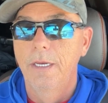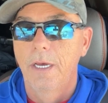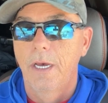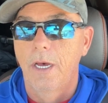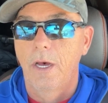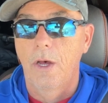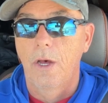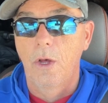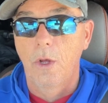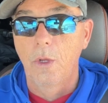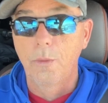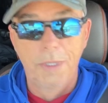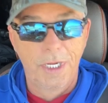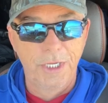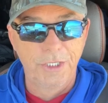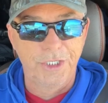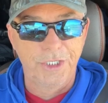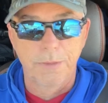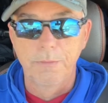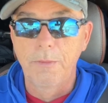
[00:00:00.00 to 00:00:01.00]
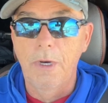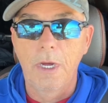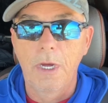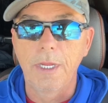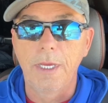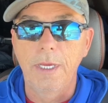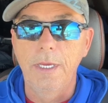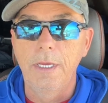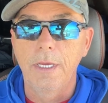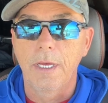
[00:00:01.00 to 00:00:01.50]
a whole bunch of
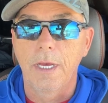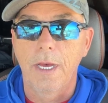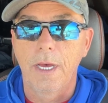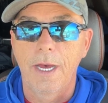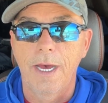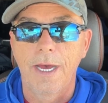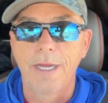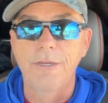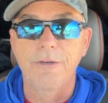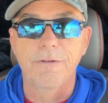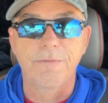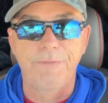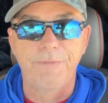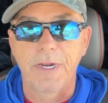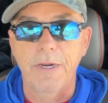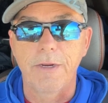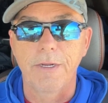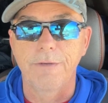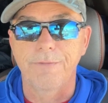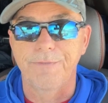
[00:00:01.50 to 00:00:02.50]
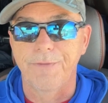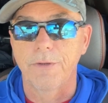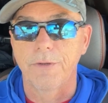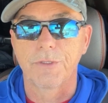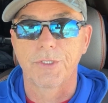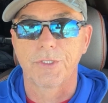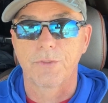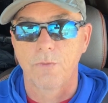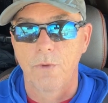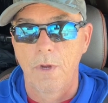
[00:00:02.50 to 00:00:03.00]
money on your very
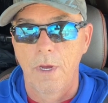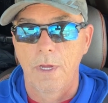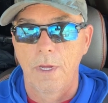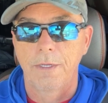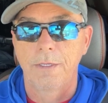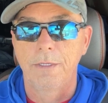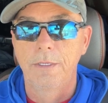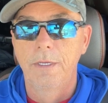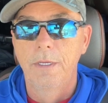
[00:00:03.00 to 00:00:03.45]
first run.